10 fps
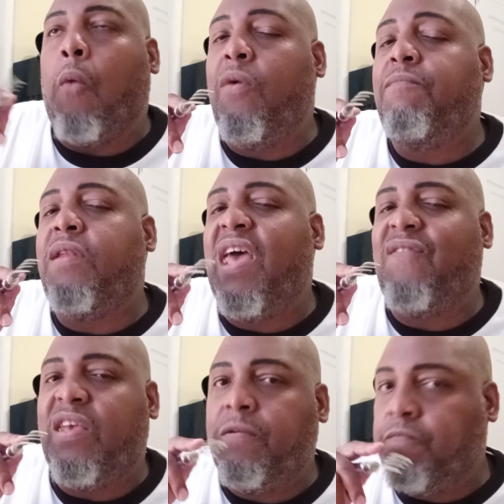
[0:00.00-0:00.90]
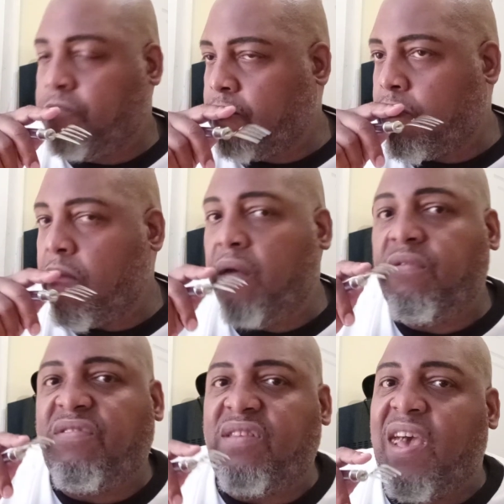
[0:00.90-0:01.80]
we've been having
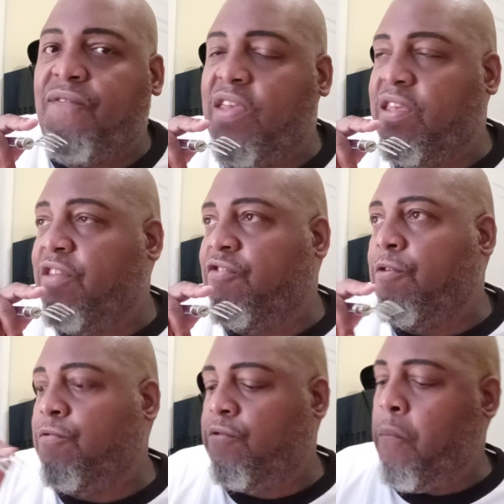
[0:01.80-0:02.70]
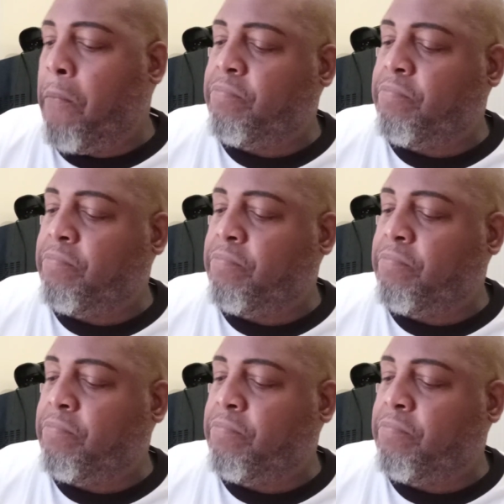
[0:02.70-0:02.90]
staffing issues.